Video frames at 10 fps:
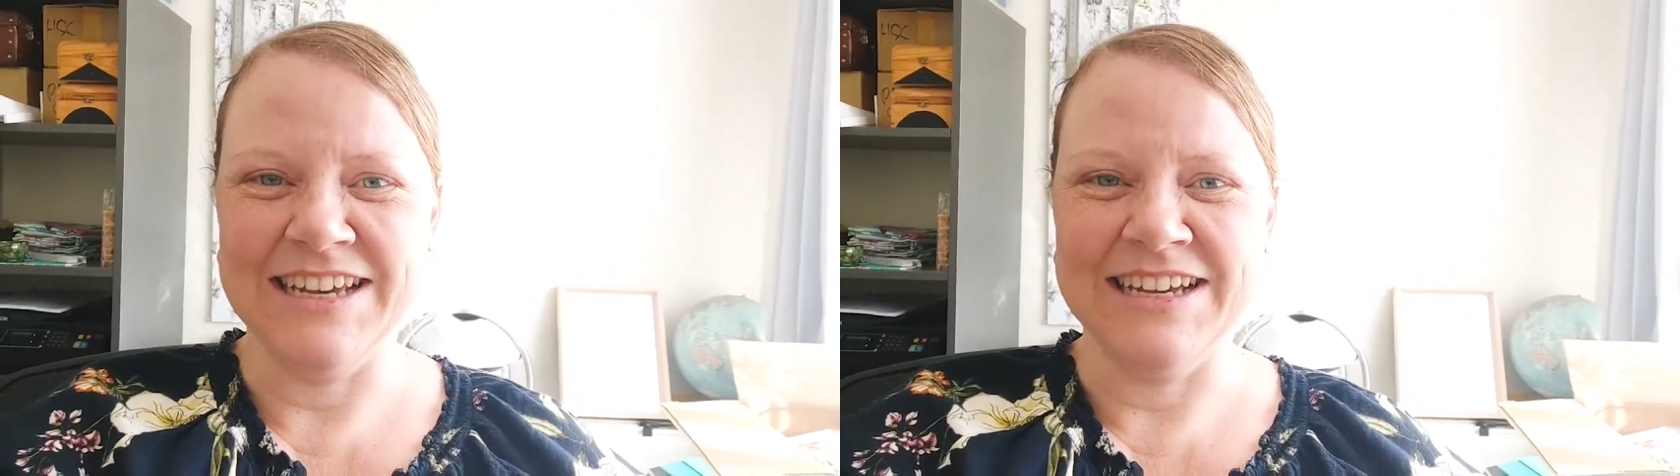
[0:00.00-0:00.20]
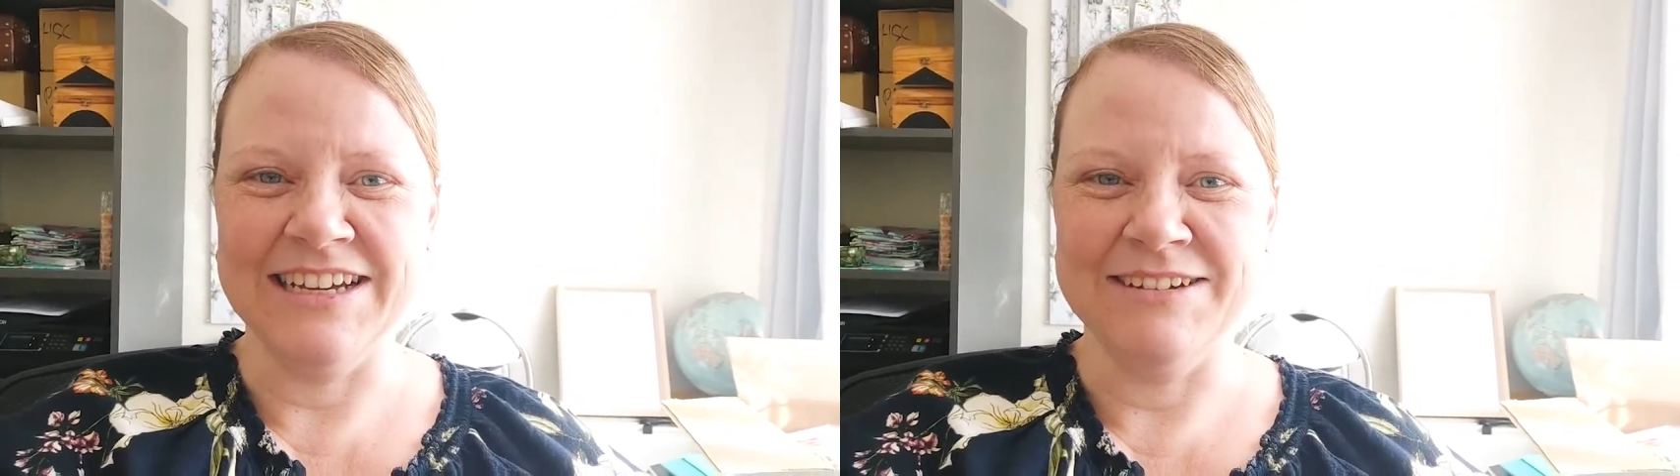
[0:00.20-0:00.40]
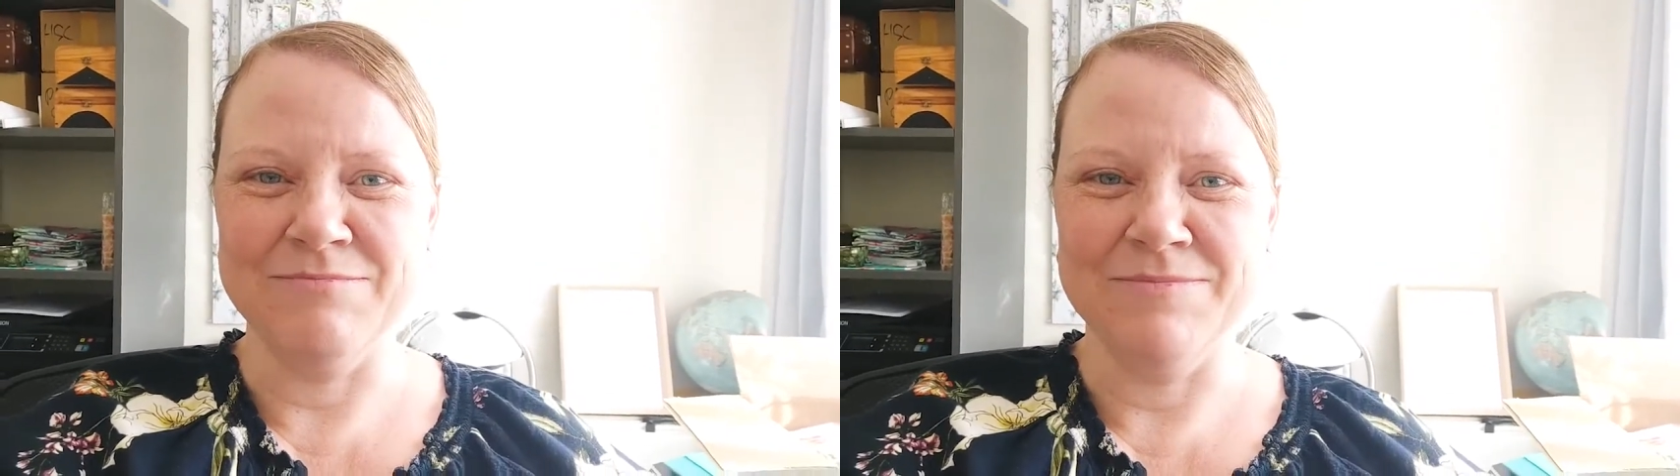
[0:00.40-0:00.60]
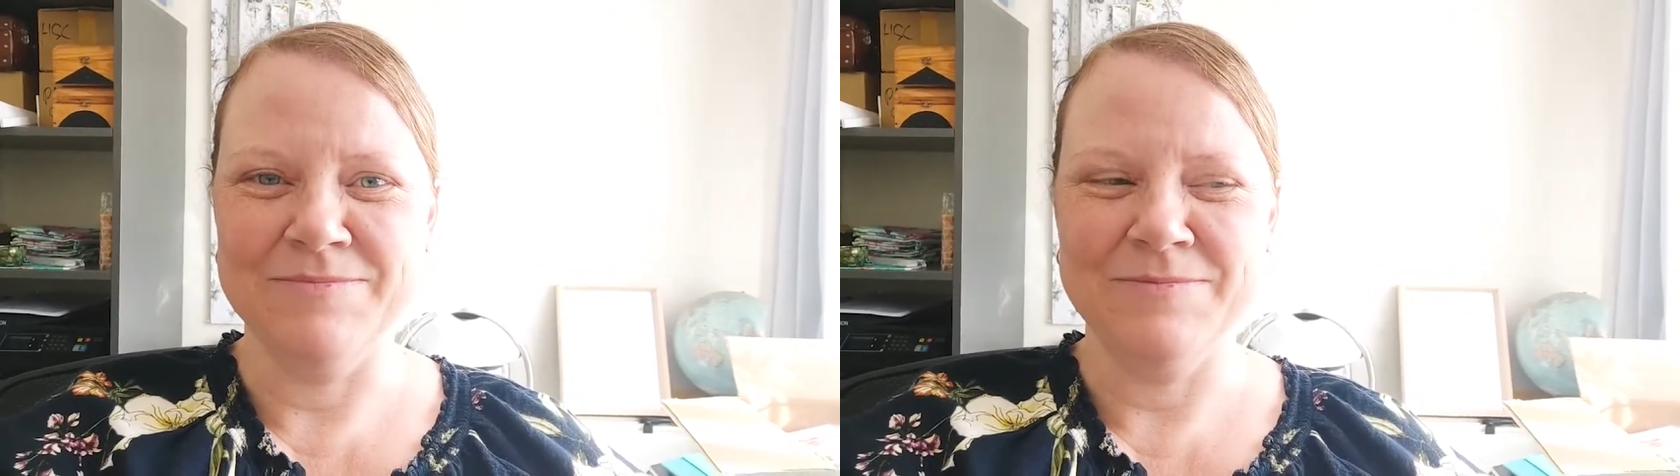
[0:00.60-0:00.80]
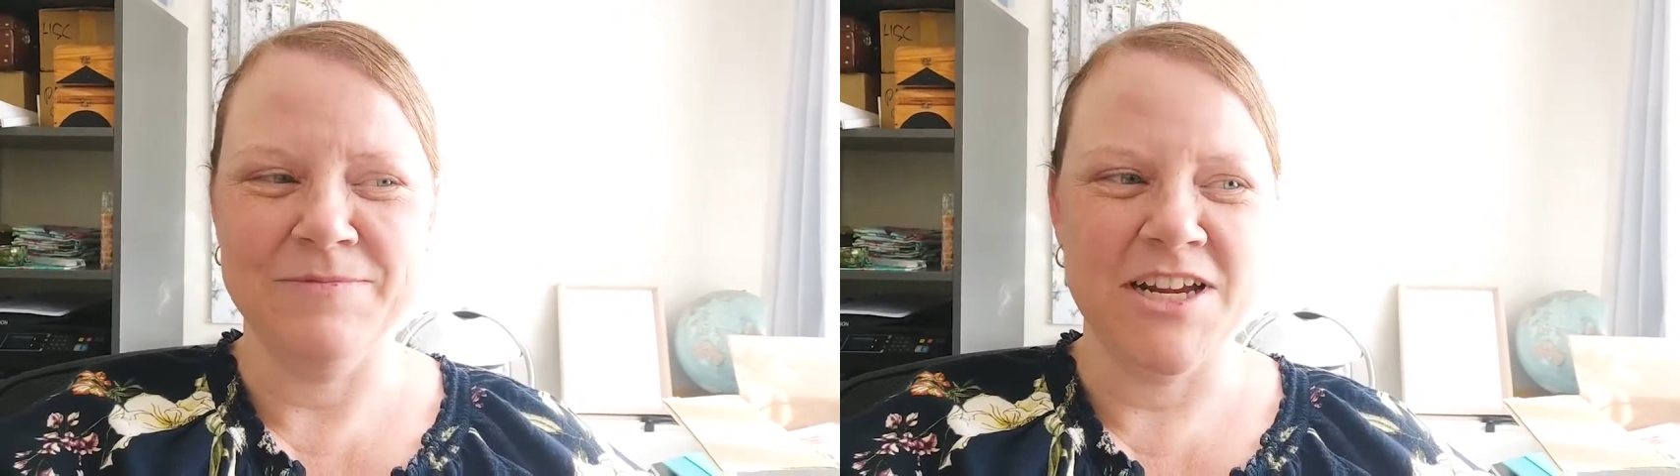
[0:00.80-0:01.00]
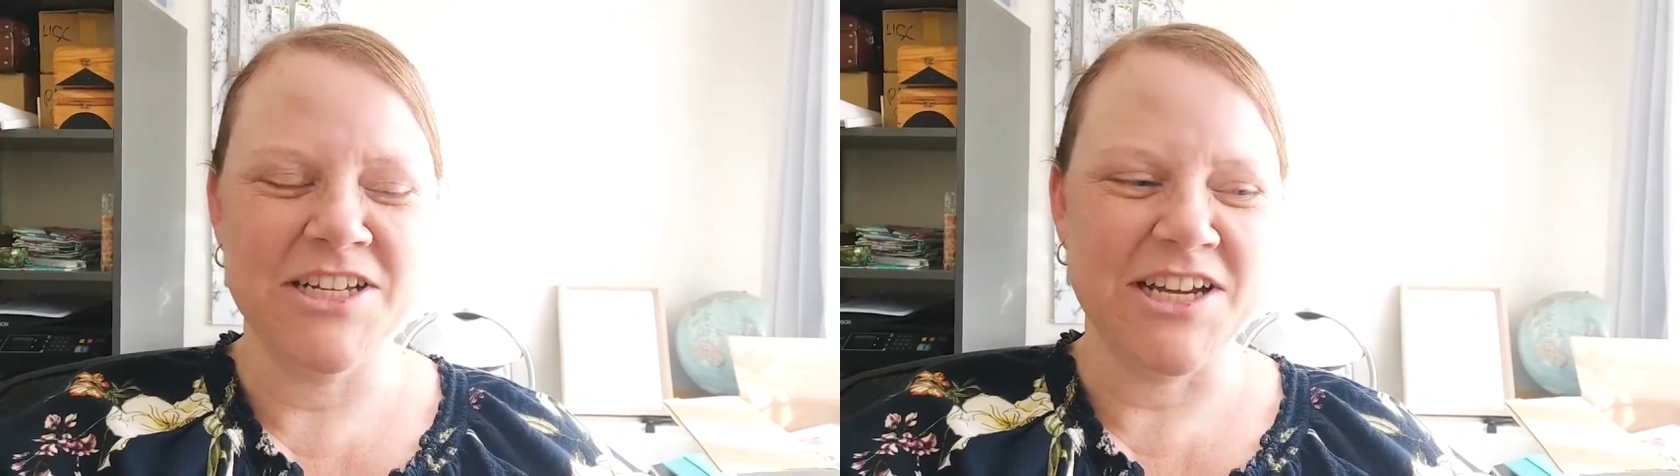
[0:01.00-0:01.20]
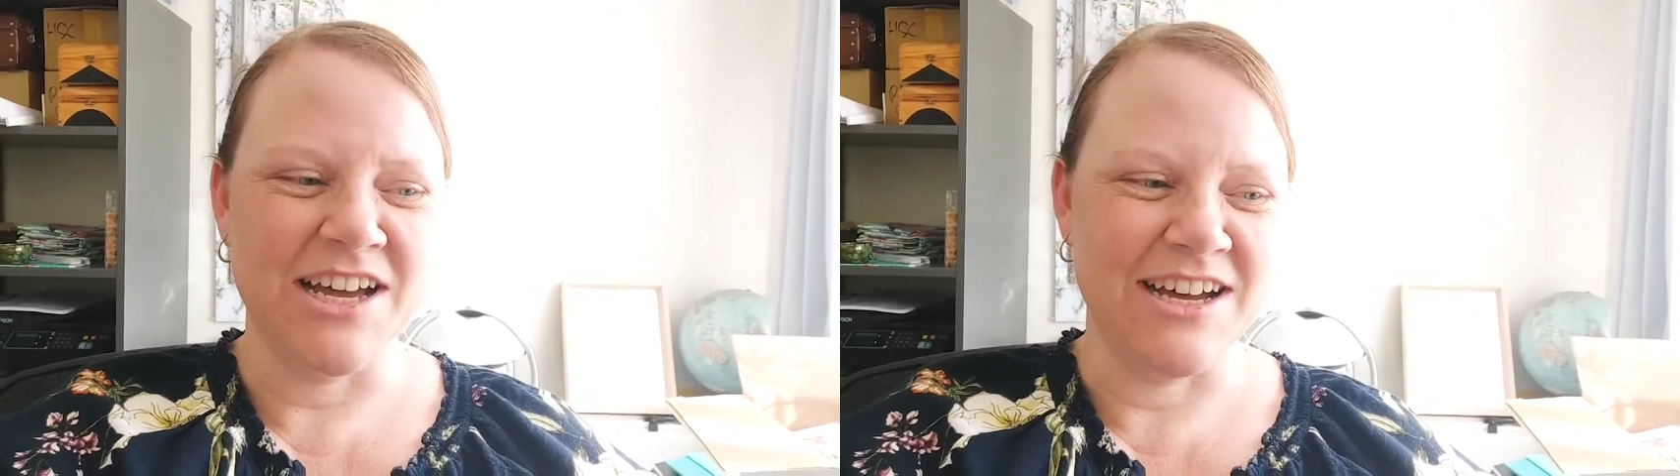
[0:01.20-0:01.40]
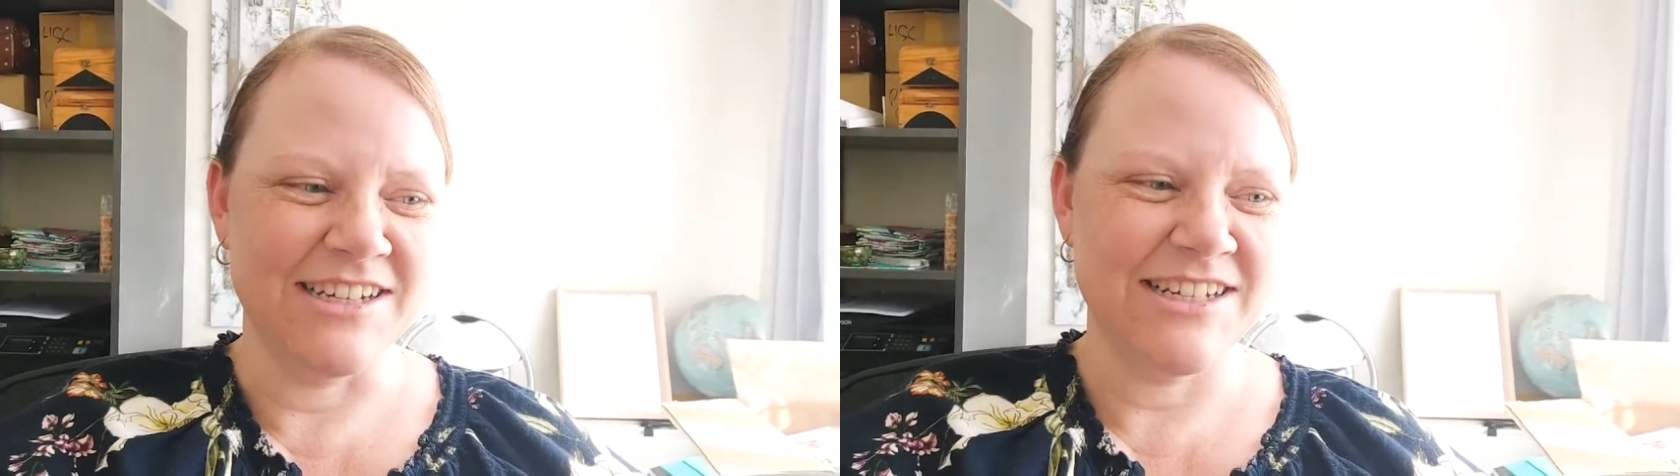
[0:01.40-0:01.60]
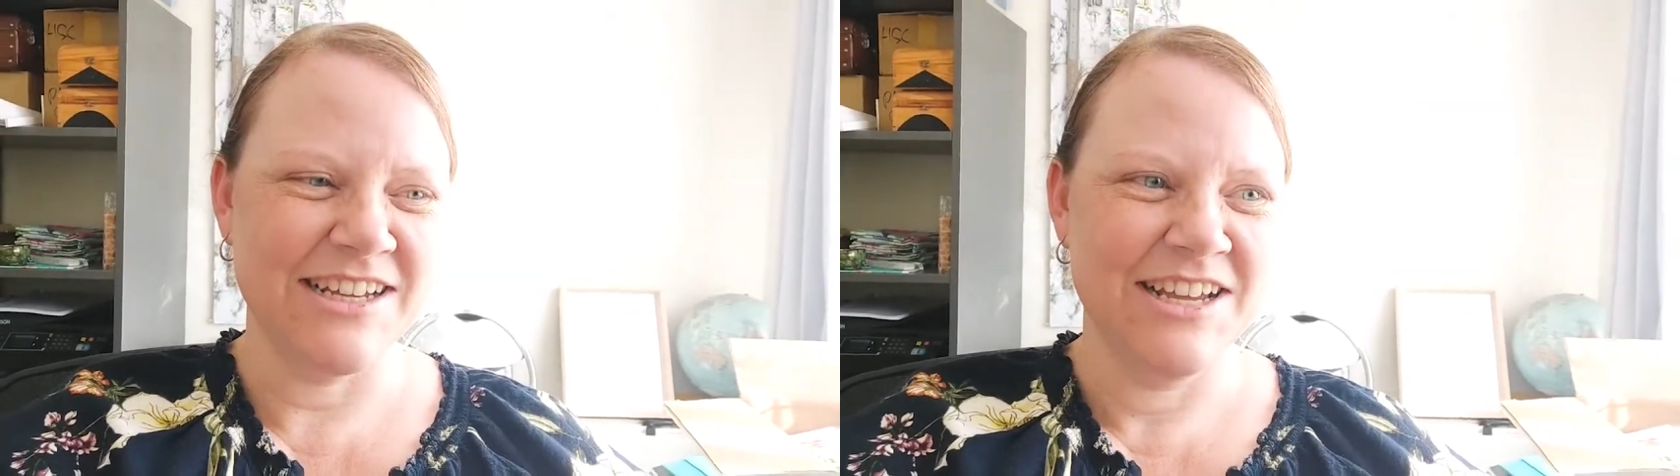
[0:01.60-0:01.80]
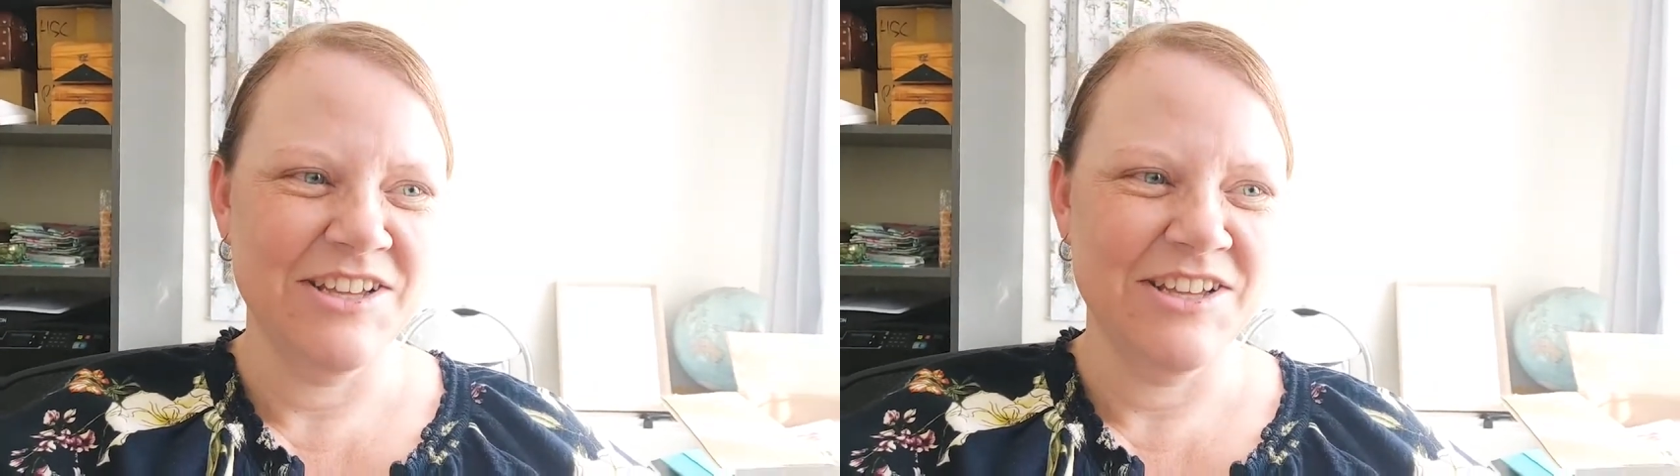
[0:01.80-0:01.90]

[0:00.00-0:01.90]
um, recharge.